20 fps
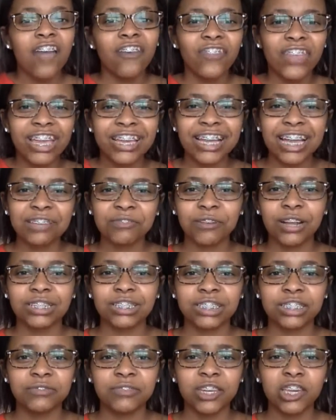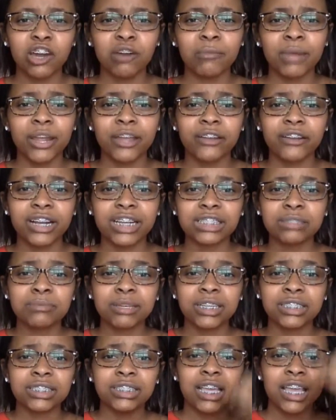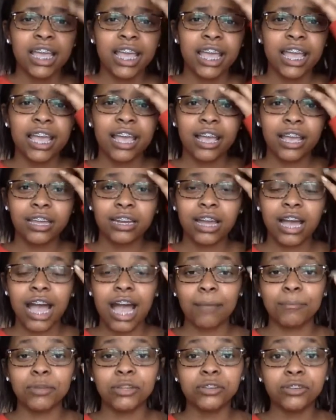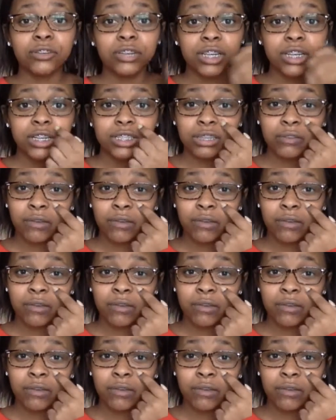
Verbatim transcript: Thank you guys for watching this video. Merry Christmas and a Happy New Year's.